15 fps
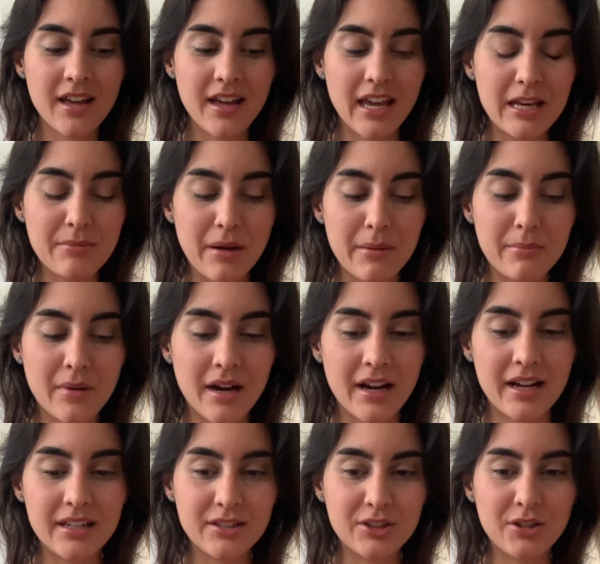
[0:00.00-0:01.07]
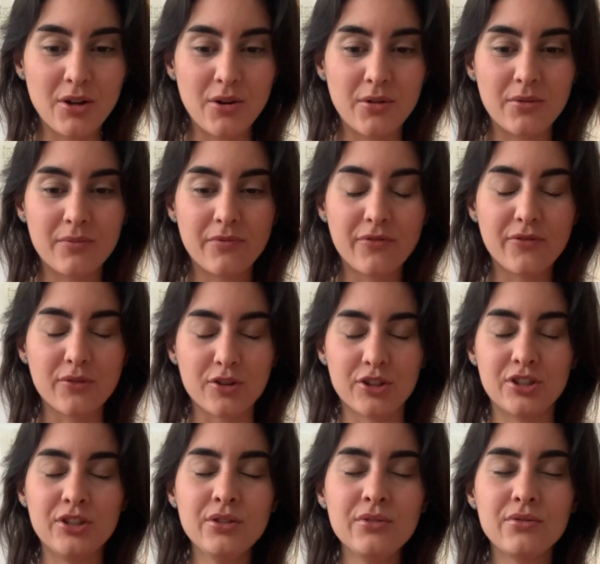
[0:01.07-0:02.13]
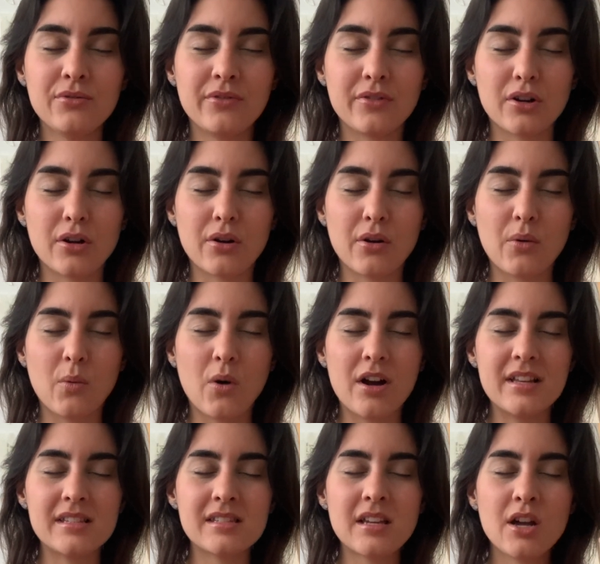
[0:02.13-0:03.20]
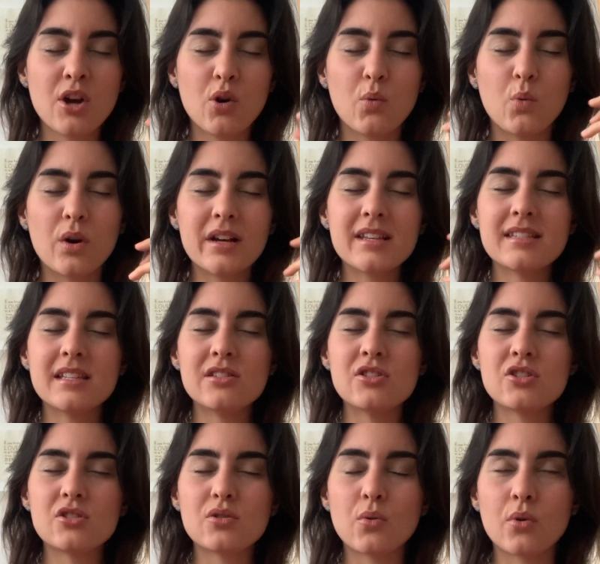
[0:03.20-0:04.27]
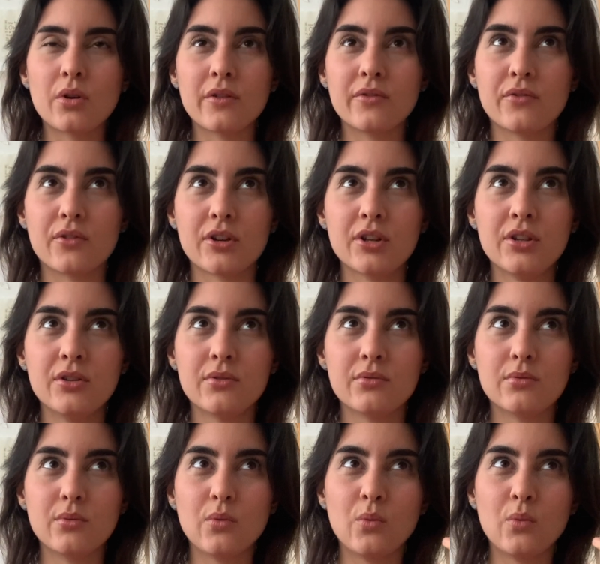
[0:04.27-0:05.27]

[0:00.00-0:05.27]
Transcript: in my mind, for you, Virgo, was what is in store for you?